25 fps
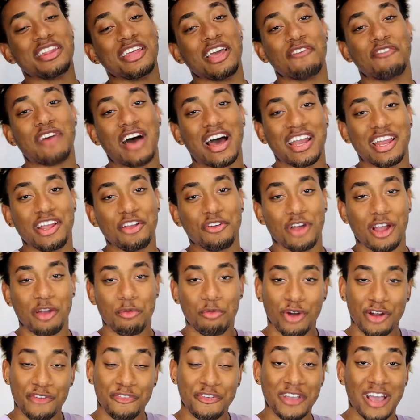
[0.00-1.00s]
the Avani Greg
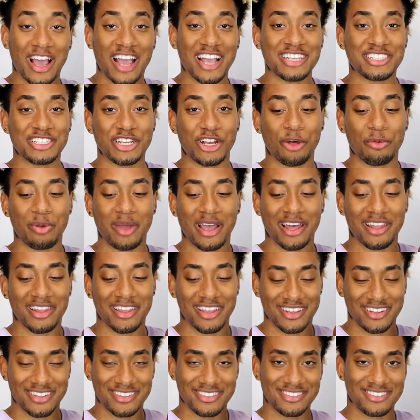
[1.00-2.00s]
Morphe eyeshadow
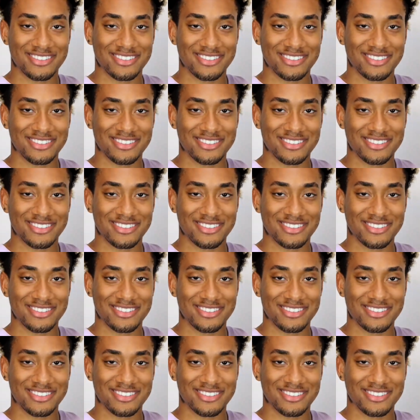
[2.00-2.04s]
palette.